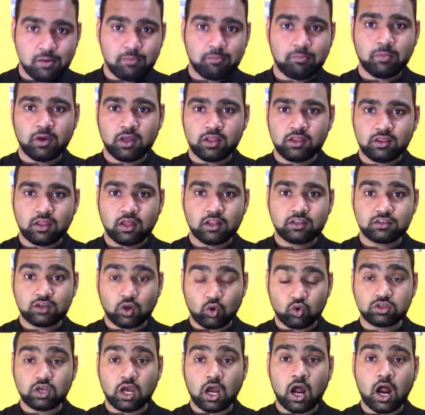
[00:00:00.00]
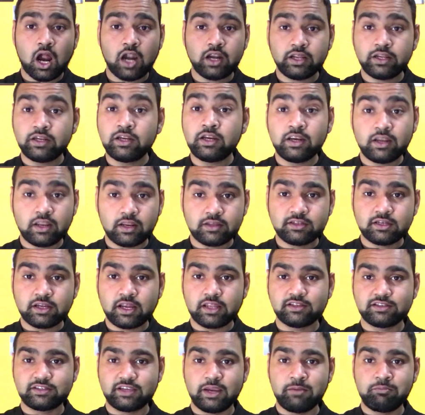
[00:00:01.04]
Man, that sounds hard and interesting at
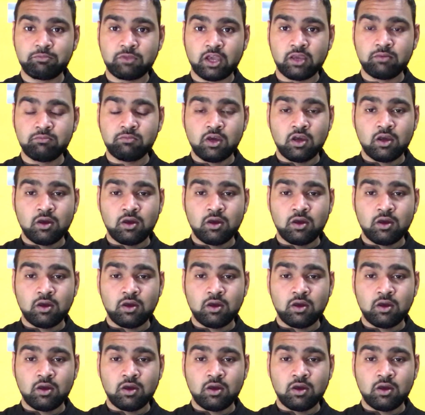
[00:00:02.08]
the same time.